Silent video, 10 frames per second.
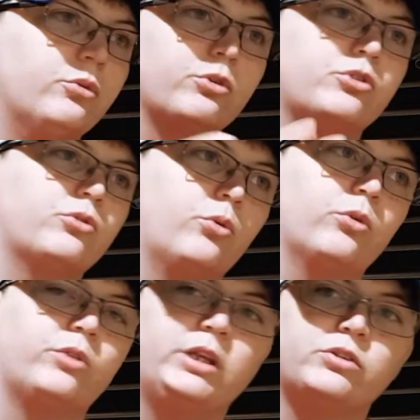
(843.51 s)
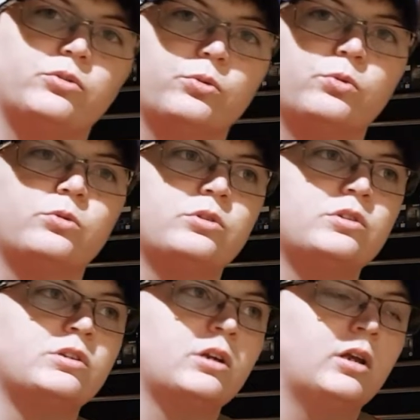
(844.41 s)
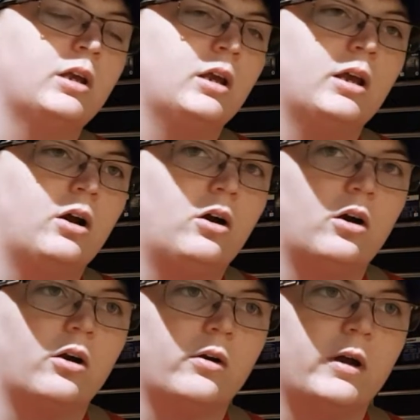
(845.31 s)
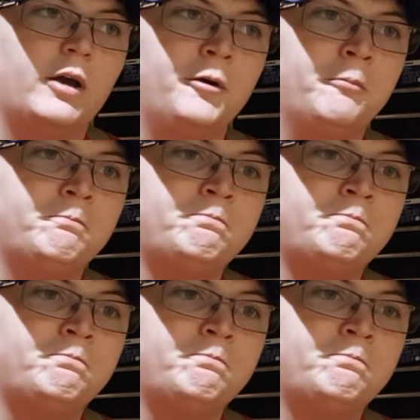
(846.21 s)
to restore these tools are